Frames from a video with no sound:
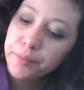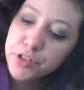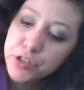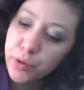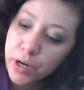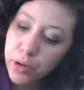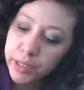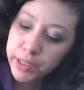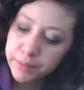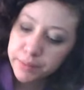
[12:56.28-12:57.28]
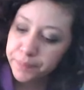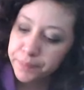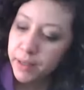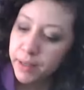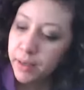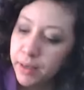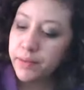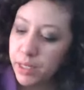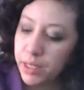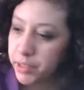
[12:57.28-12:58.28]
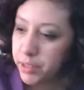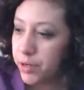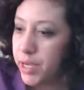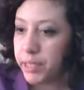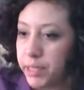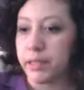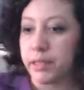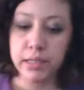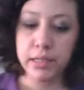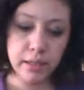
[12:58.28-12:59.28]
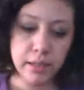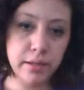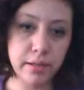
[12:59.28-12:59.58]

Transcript: just where I want it, and then I'm going to go ahead and clean it.